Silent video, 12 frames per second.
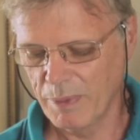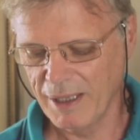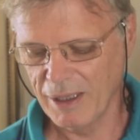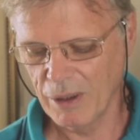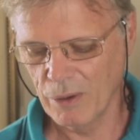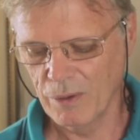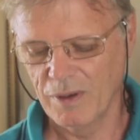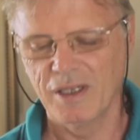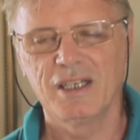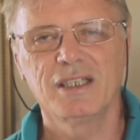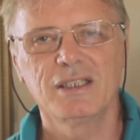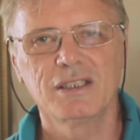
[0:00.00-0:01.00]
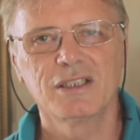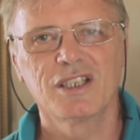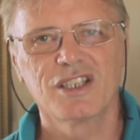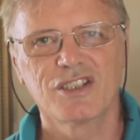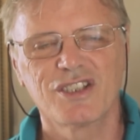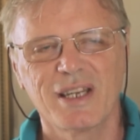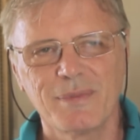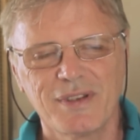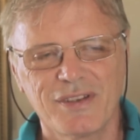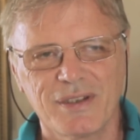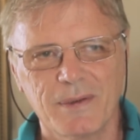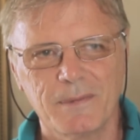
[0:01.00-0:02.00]
Paulo and
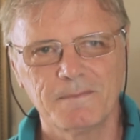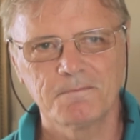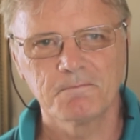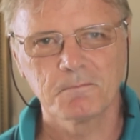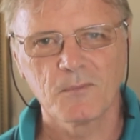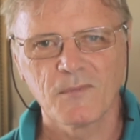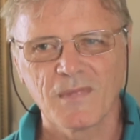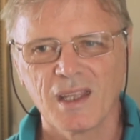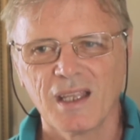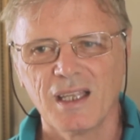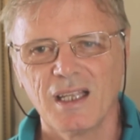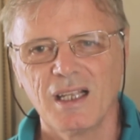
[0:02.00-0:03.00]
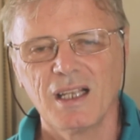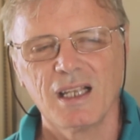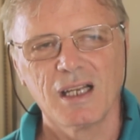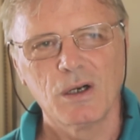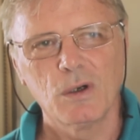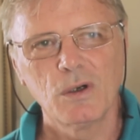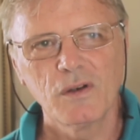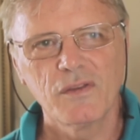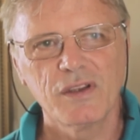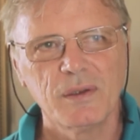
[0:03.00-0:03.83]
Jamison. All of